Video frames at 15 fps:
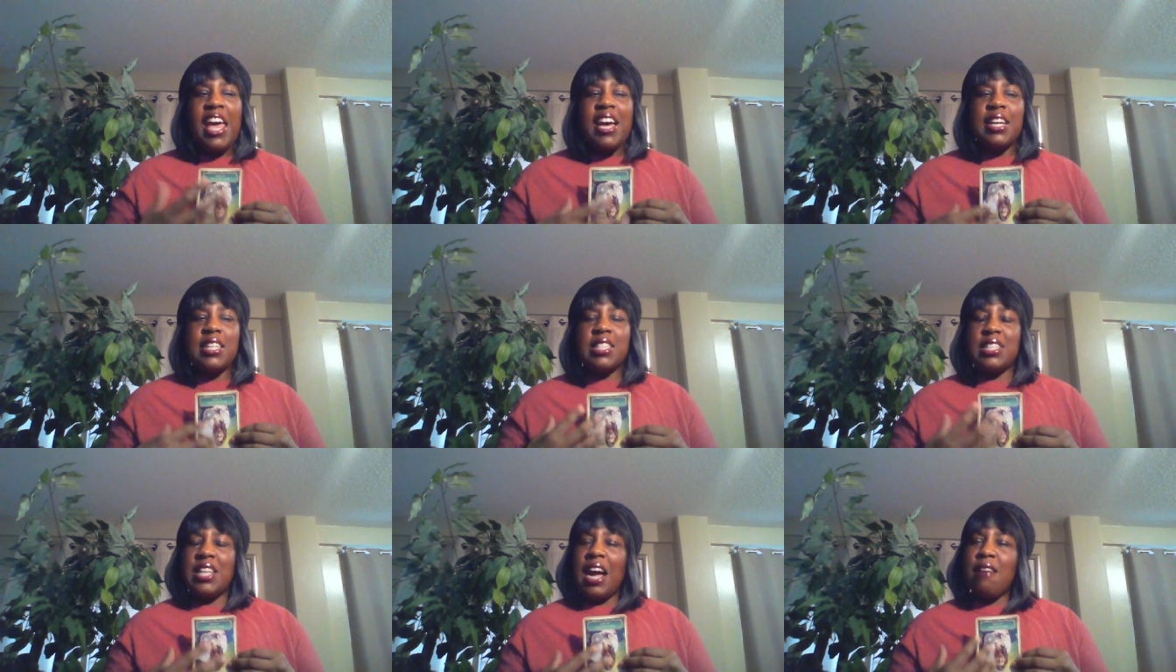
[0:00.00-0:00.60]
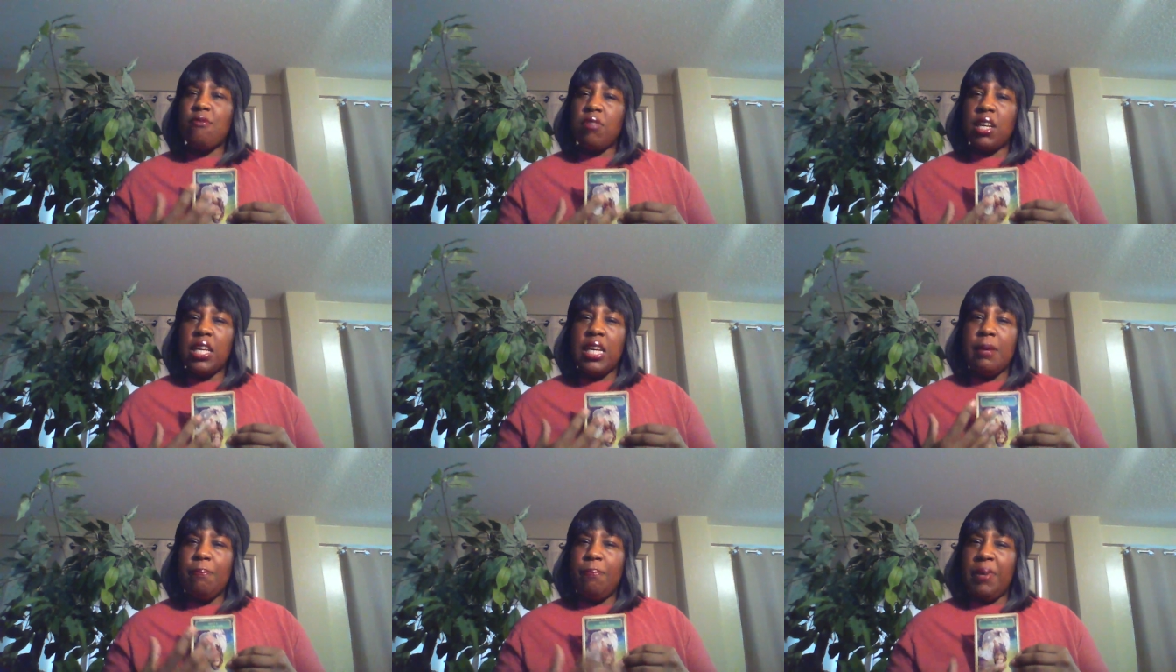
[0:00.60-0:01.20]
is not
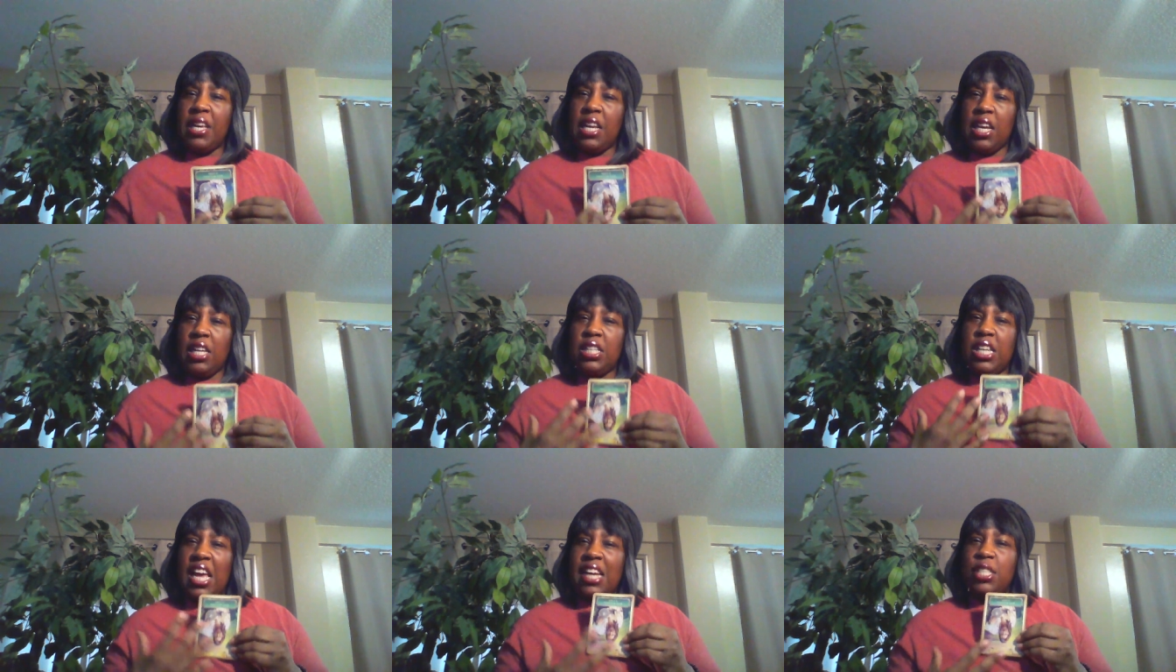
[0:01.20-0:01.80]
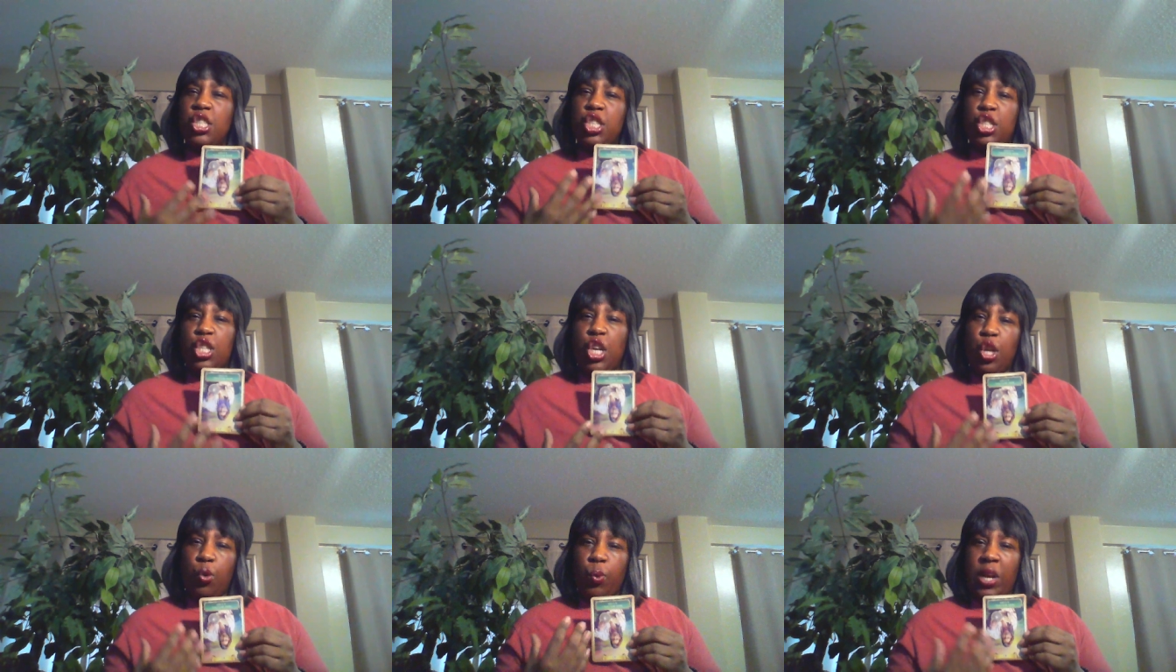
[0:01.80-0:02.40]
really being as
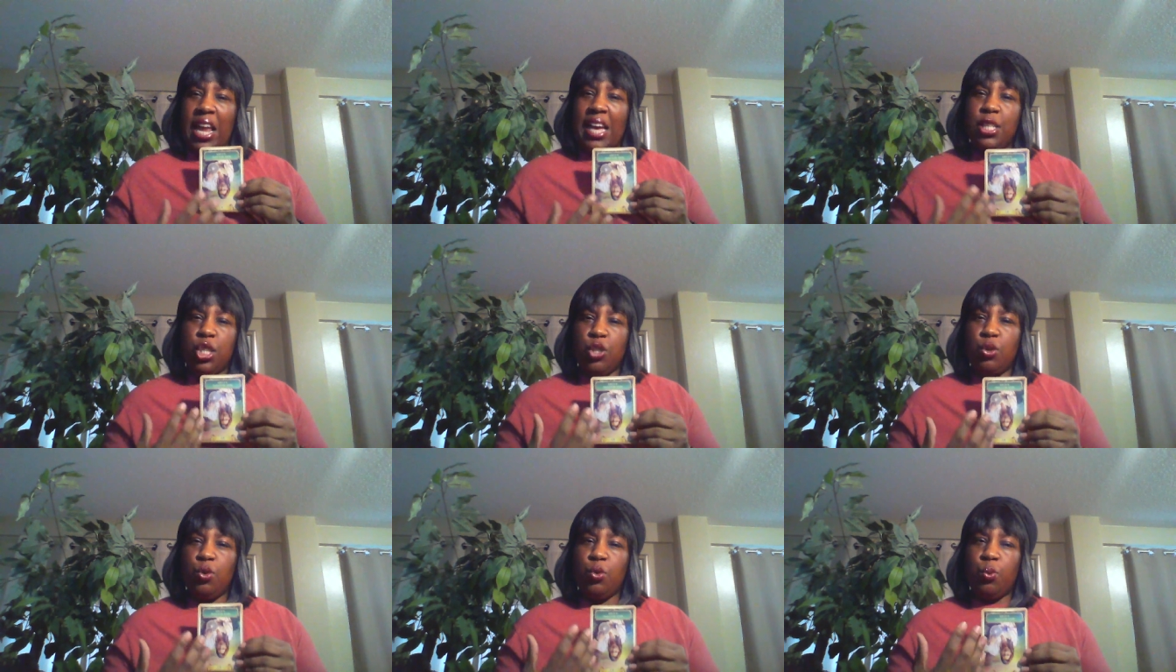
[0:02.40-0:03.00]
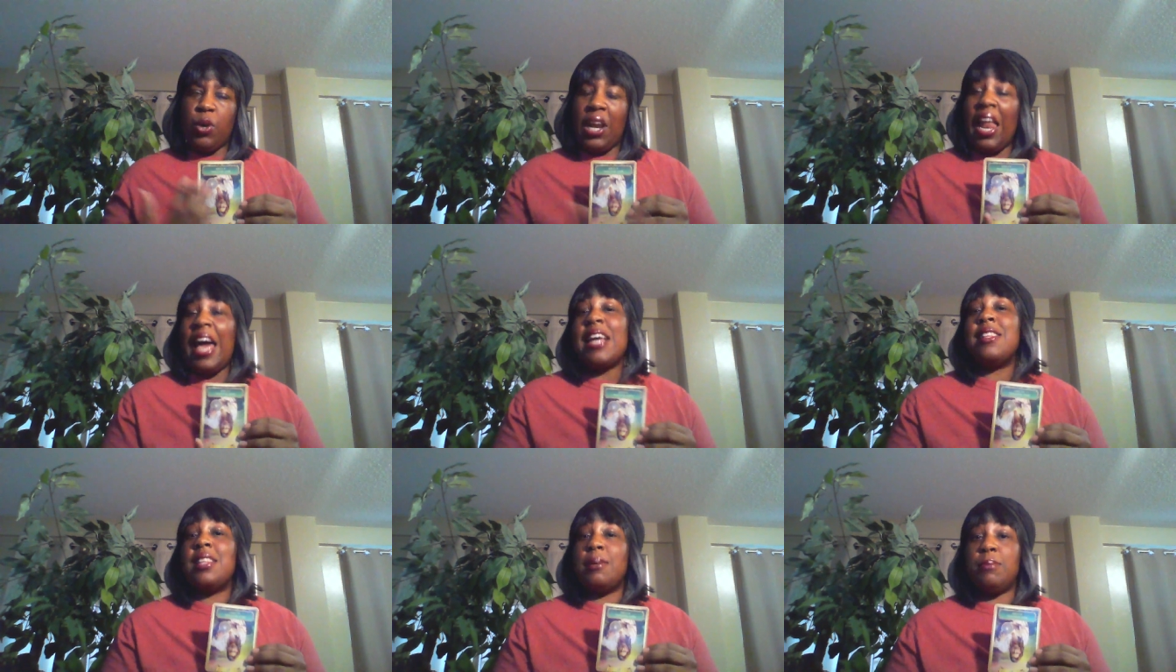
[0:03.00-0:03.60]
genuine as you would
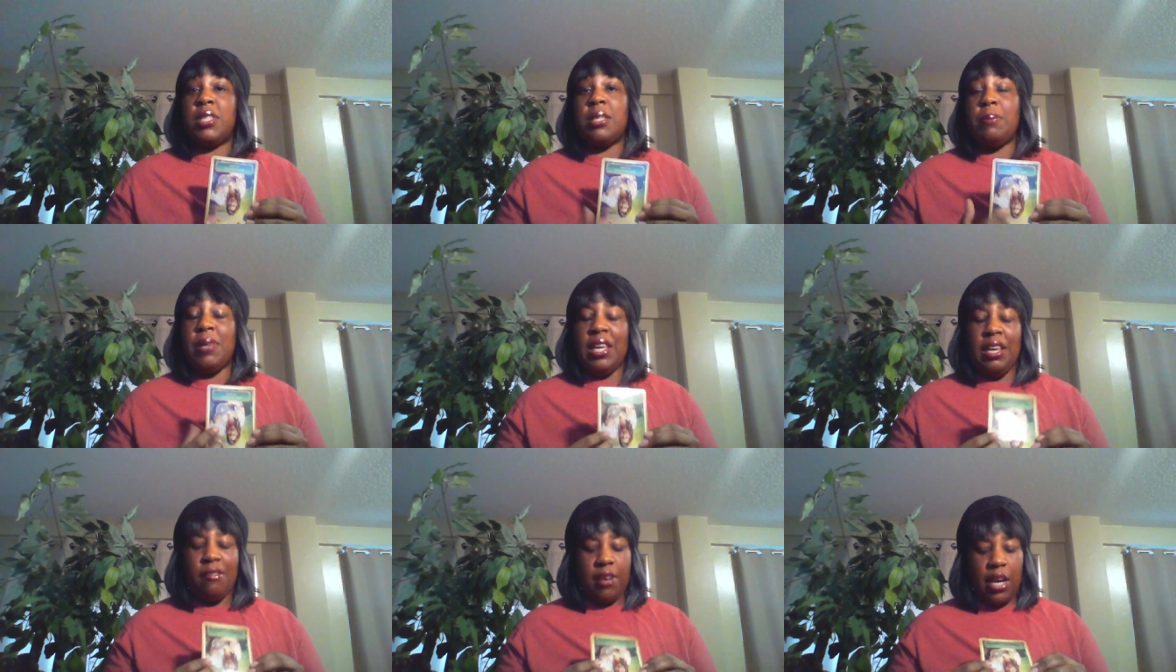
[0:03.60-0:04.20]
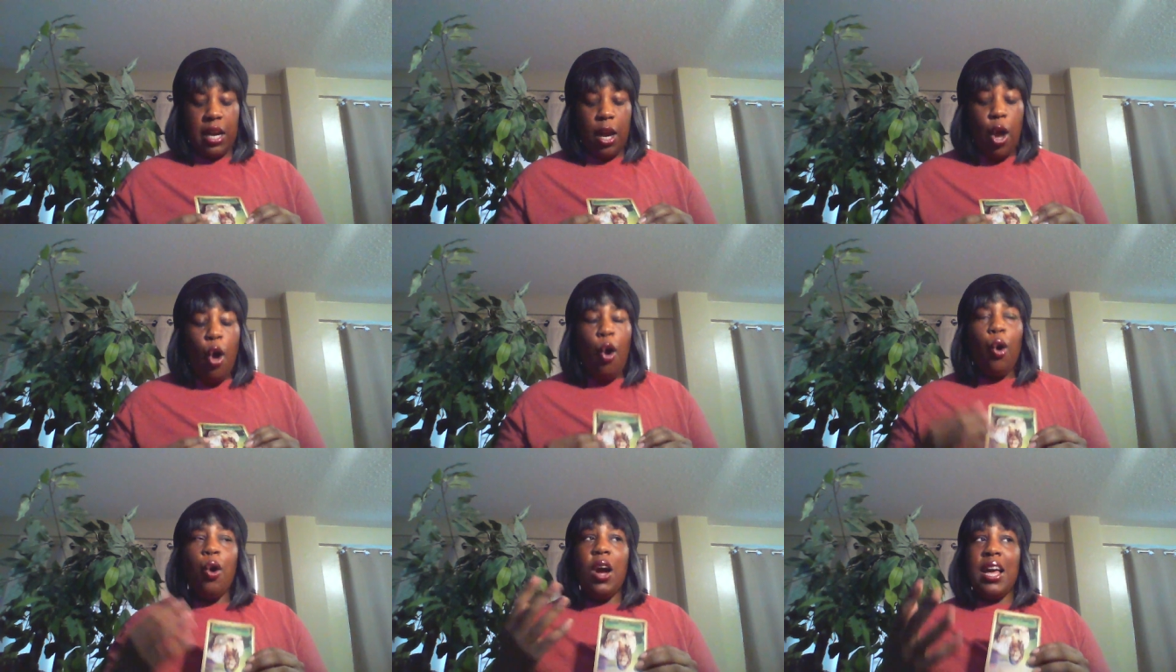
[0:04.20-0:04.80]
like them to be, right?
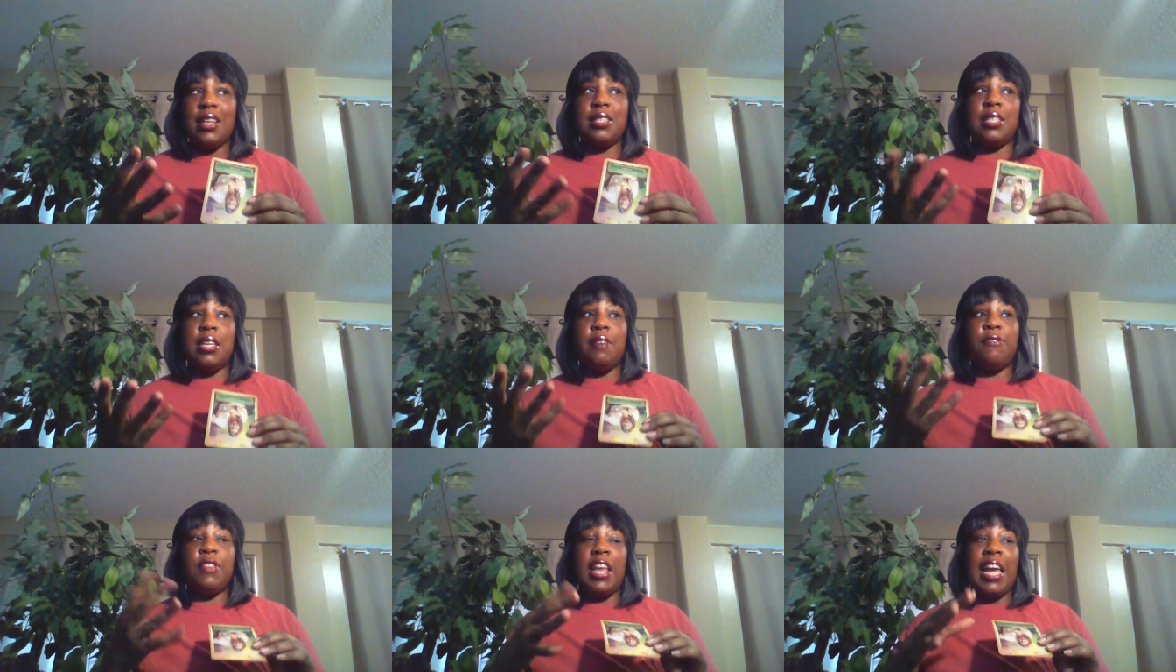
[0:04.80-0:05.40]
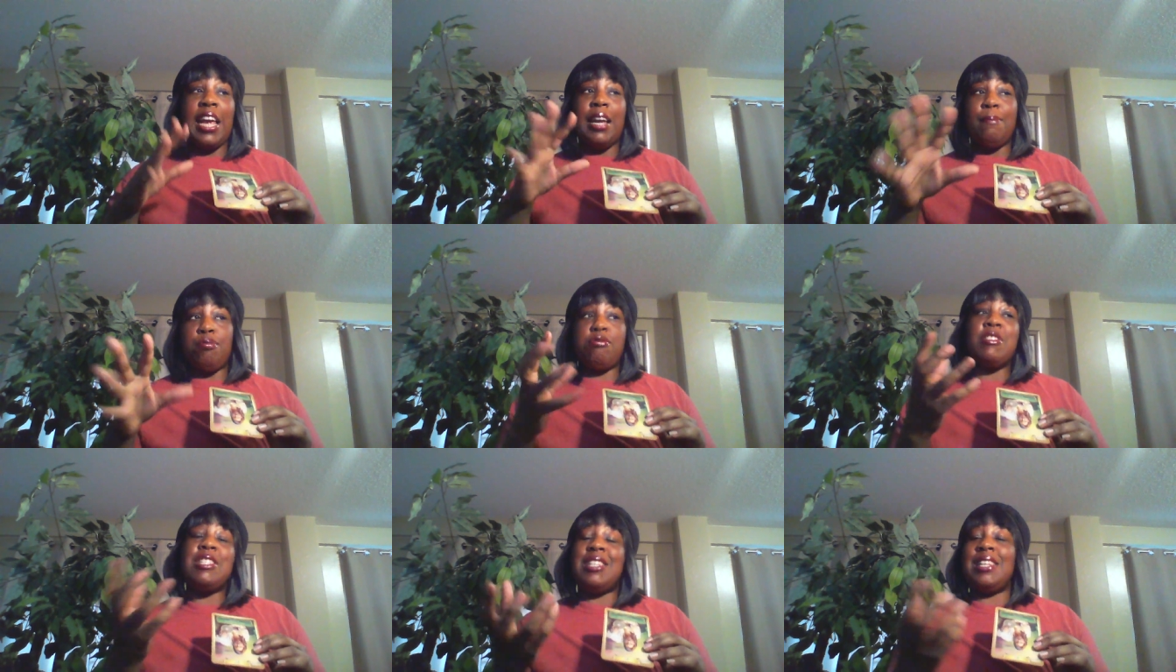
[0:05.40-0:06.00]
Or as if they
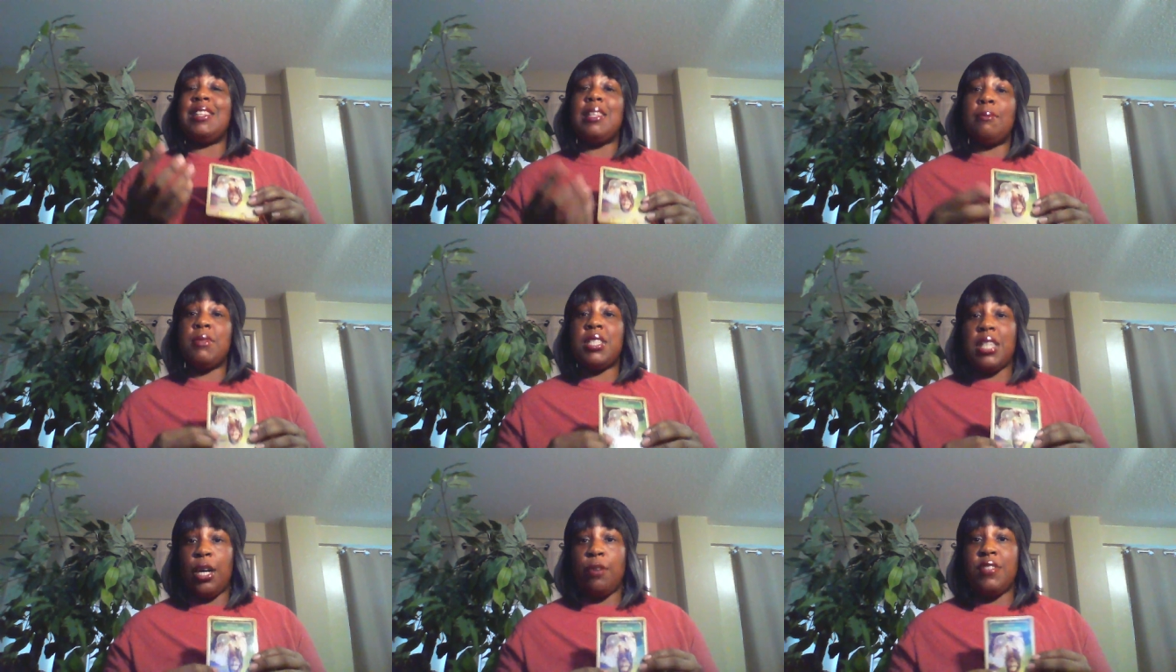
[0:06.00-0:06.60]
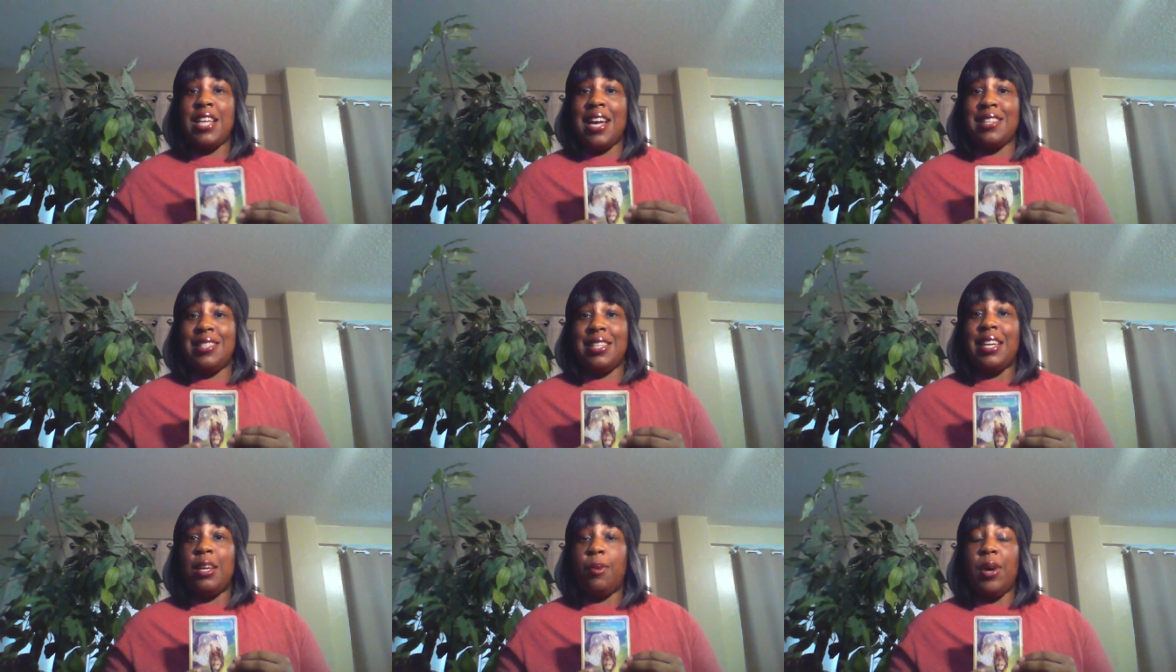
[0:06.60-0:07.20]
present themselves as
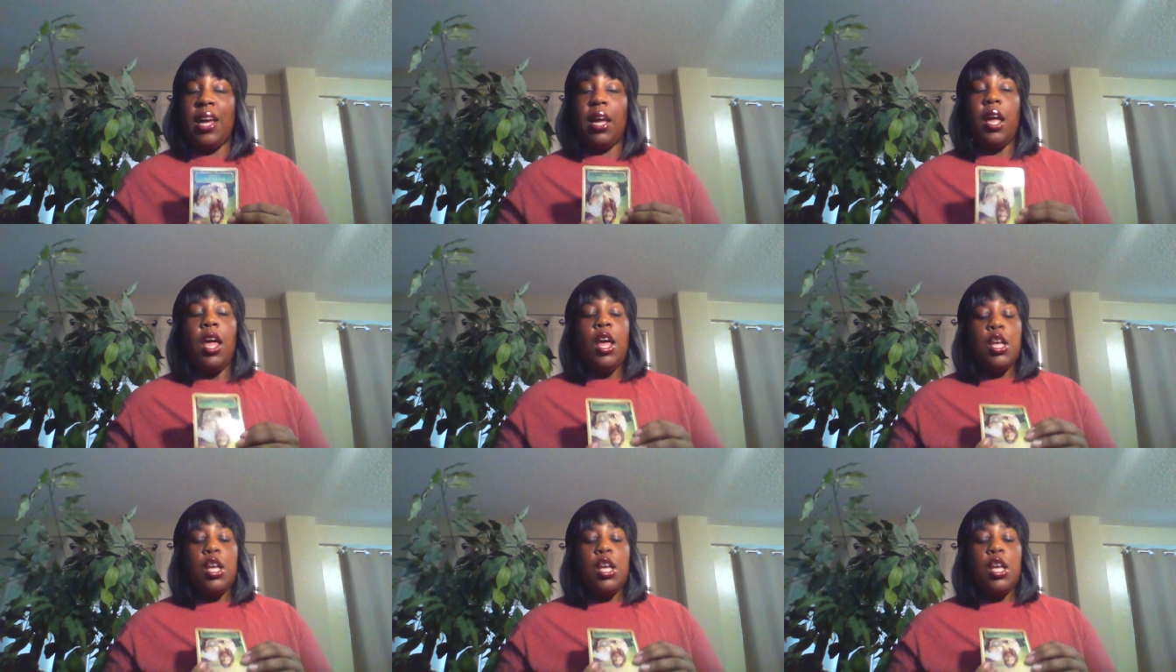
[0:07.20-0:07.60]
anyway.